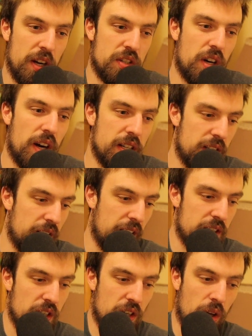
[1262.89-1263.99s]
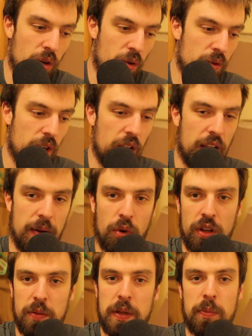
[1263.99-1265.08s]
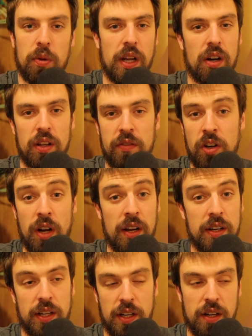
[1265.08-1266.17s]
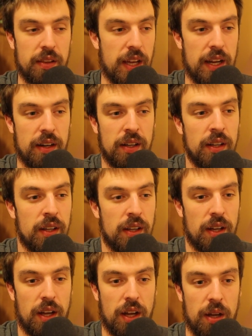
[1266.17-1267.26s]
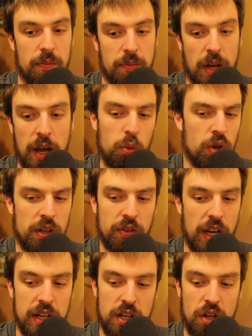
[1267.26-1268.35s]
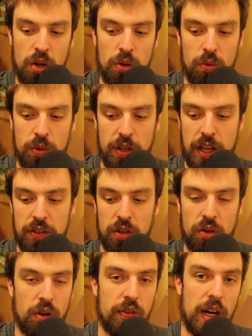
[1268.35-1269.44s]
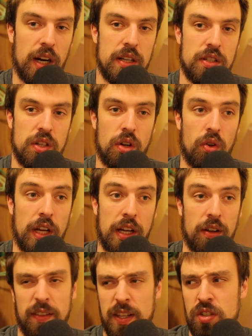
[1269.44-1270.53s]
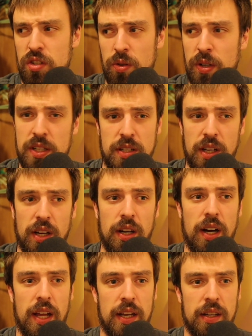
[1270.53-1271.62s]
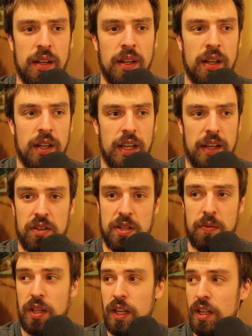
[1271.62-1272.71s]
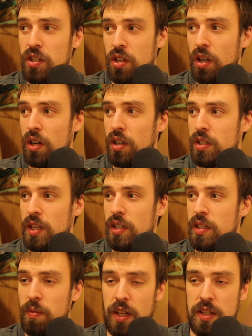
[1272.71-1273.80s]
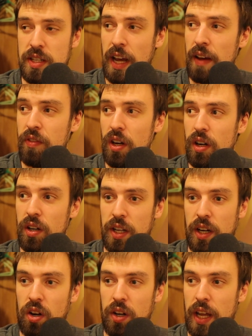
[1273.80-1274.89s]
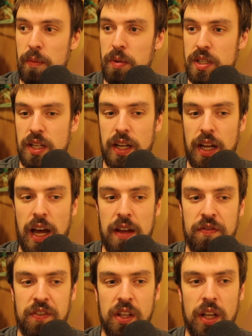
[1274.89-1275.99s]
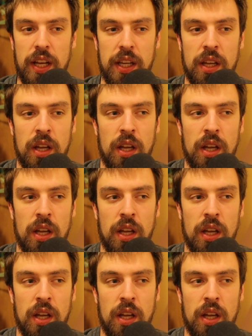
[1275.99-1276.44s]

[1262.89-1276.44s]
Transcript: started to get to know a lot more of the people that are living around here that I wouldn't have gotten to know without the coronavirus. Like these students here and even some of the interns and some of the staff that are here on campus. Like I feel like